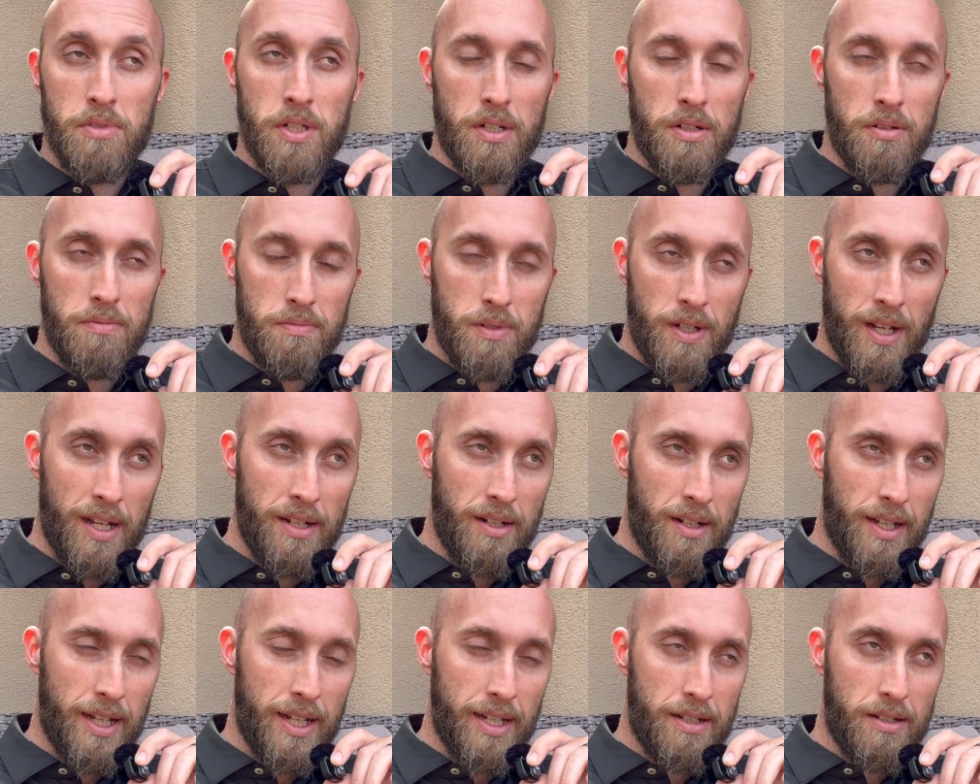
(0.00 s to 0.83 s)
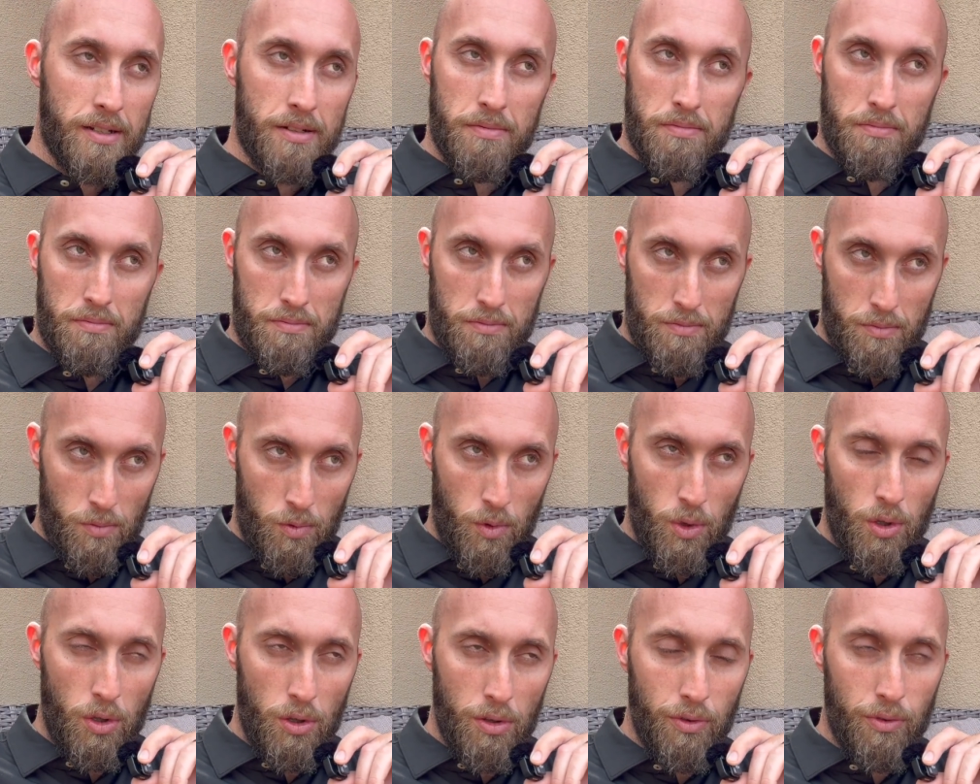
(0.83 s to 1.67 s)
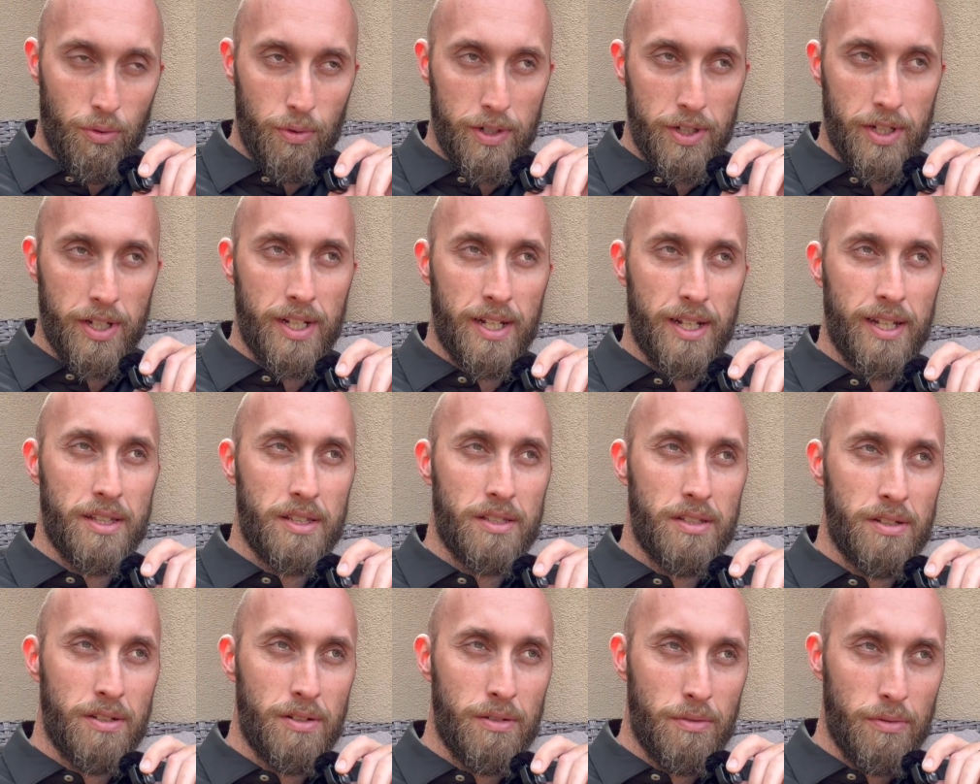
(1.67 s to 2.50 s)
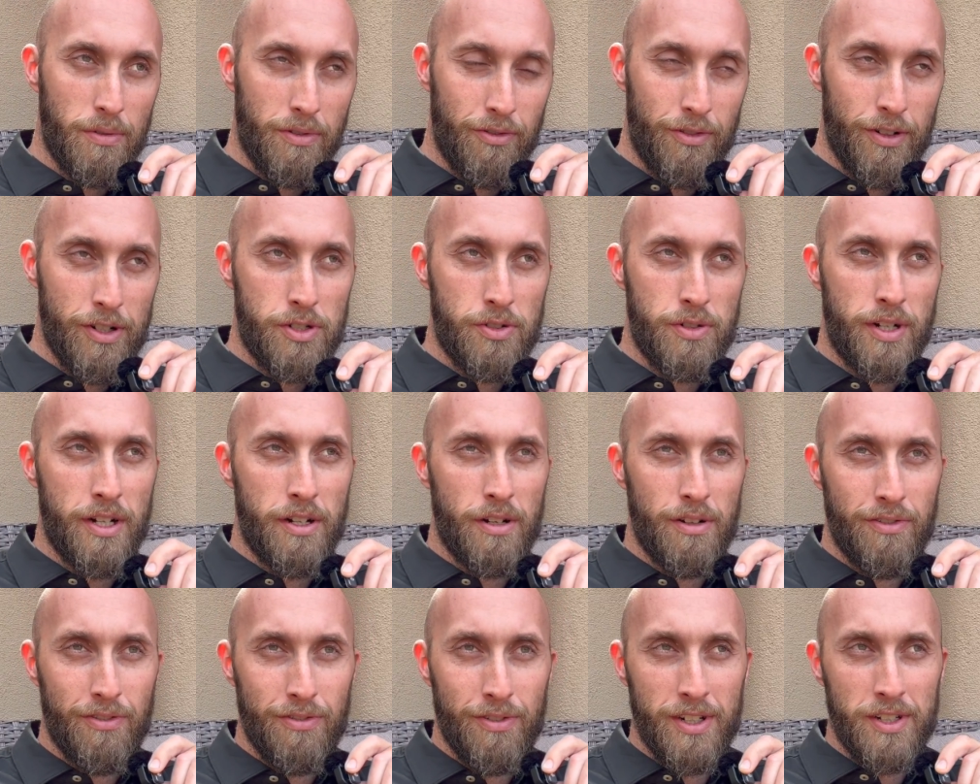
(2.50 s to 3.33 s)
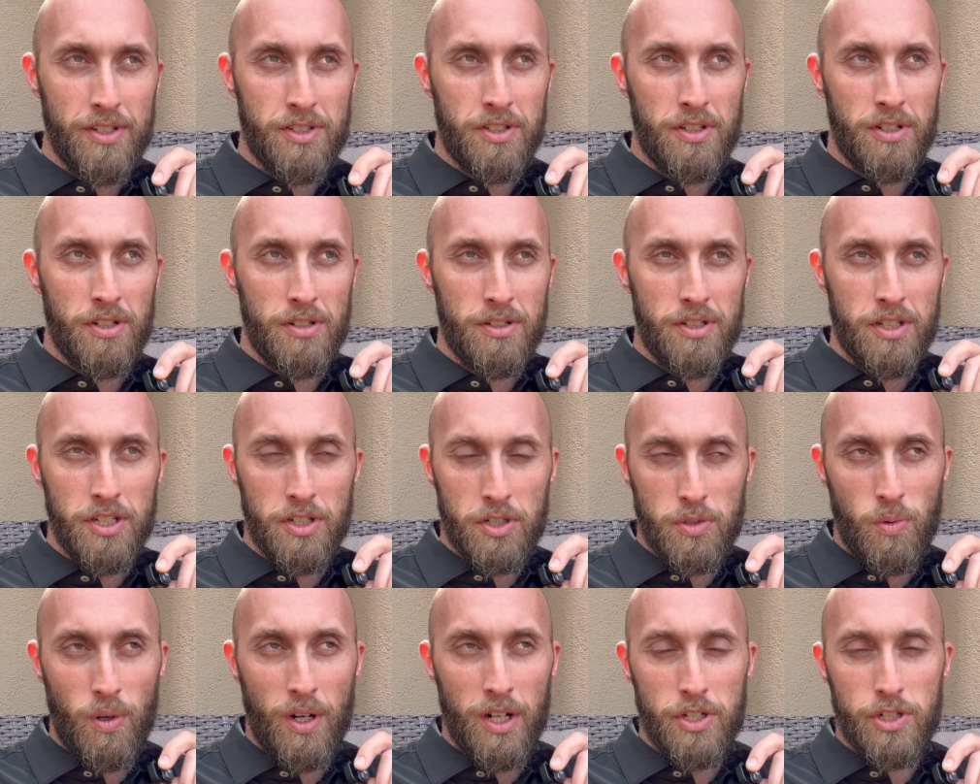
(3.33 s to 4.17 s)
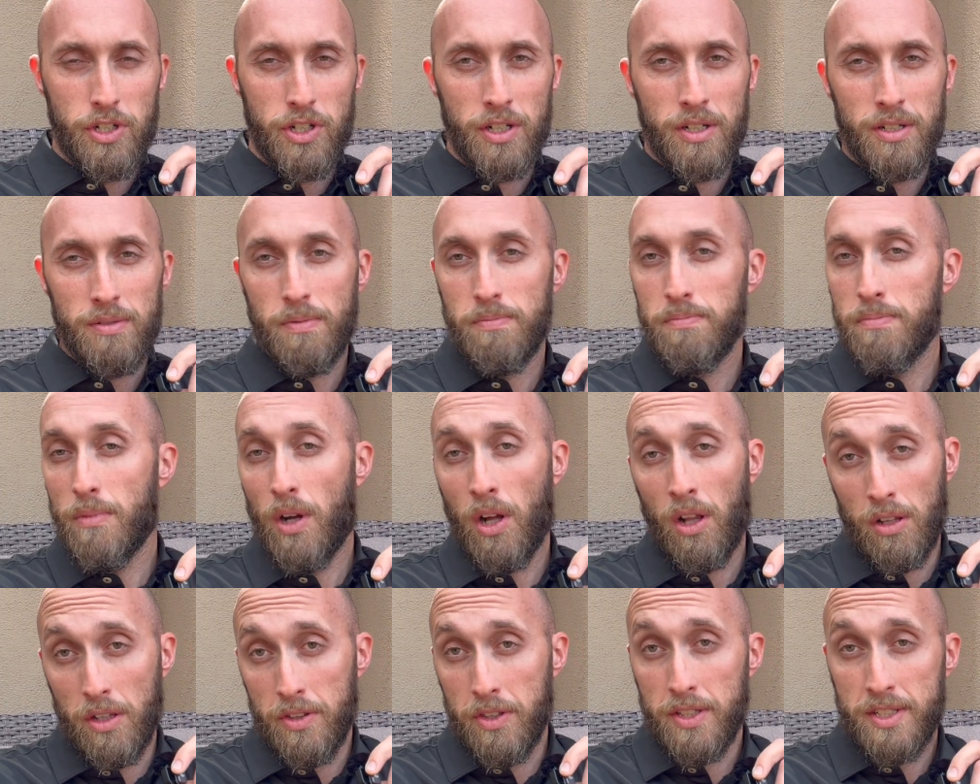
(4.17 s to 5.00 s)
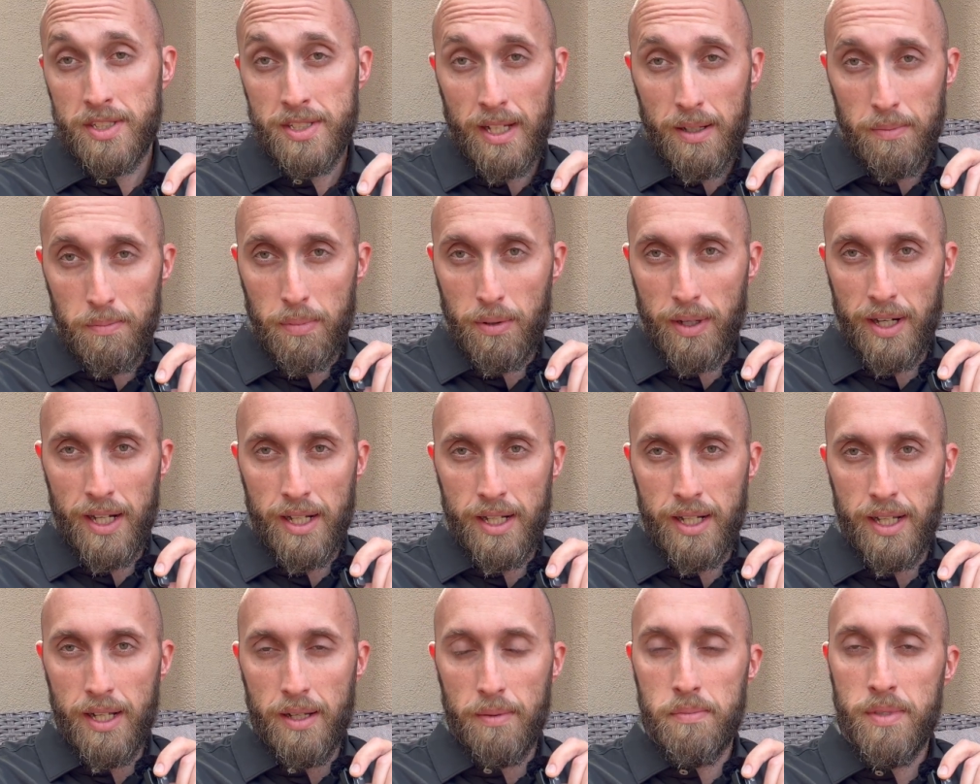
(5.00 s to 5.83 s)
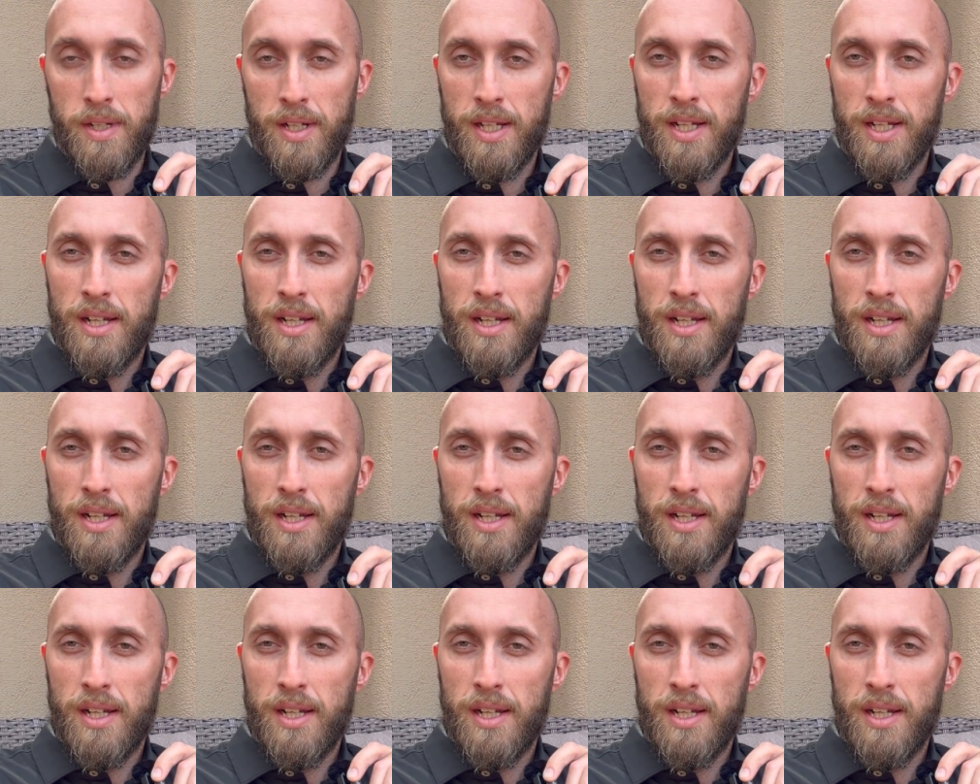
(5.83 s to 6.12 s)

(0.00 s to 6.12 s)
kind of like Wolf, where you can get the refrigerator, freezer, dishwasher, all in the same brand name.